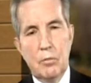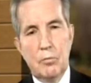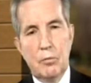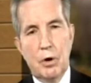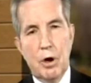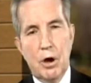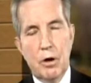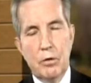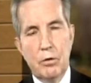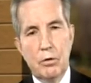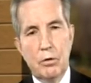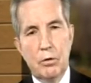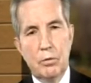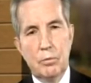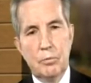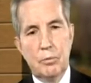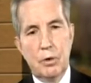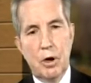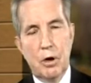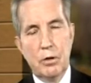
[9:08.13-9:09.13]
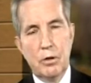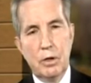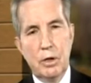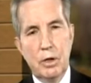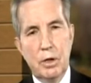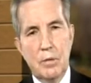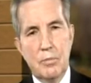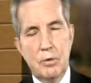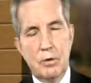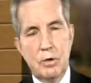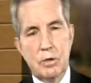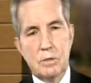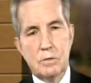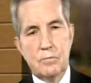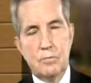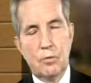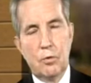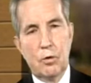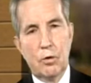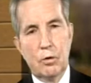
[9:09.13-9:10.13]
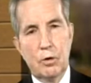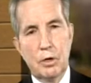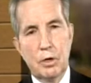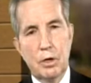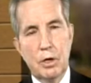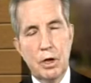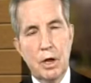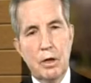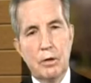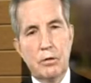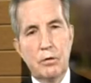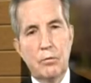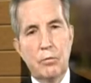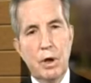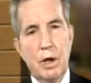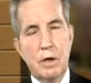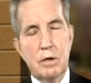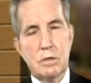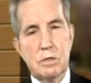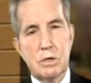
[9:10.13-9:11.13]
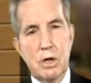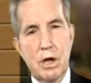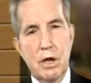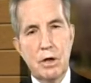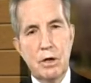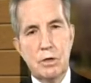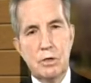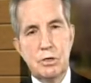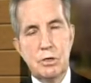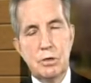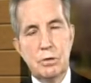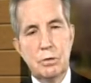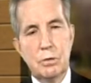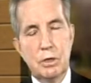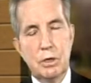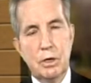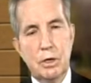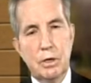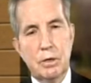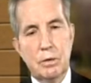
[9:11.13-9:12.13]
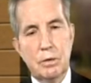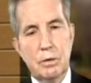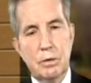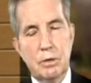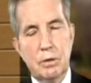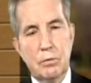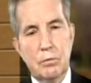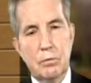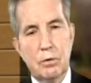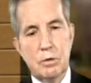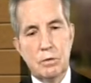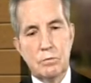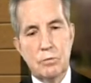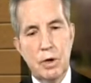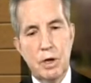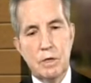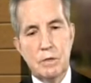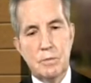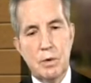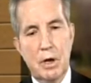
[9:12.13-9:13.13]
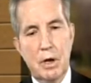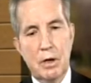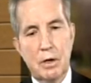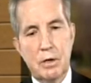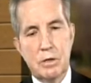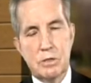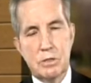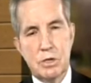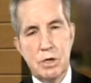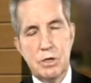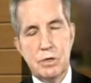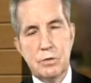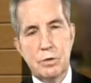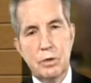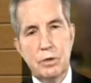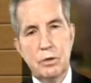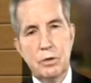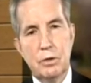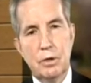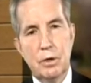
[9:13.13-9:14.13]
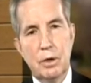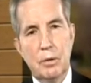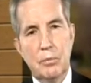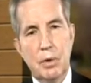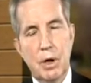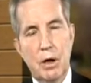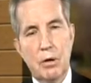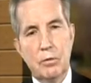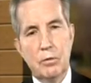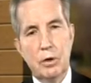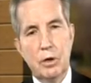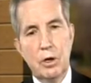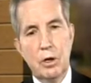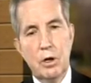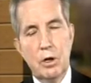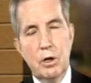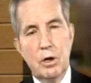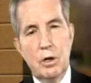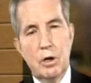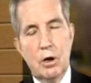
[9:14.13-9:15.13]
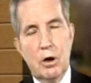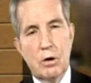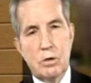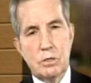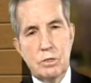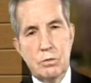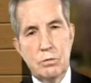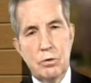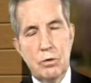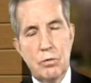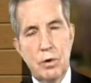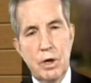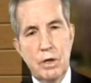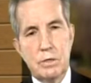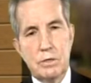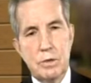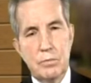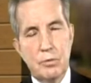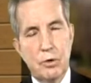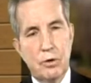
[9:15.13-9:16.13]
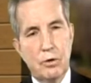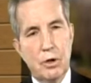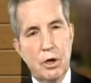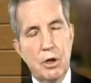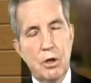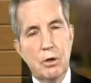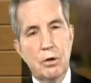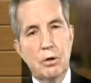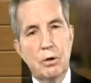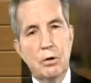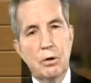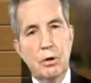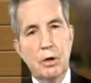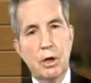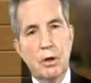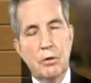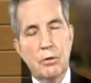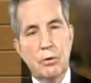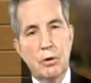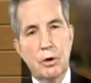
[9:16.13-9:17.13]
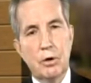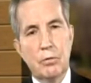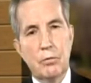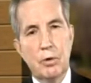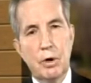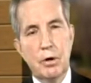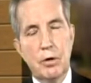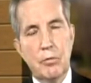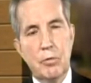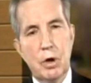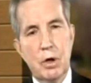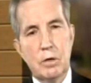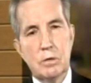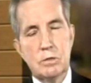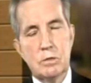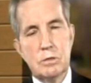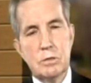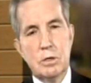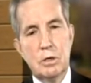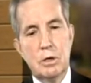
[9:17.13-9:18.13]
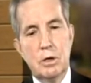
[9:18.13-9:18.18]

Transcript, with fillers: Part of the impetus for looking at the rate design issue was raised by a constituent about our sewer rates in particular during winter months.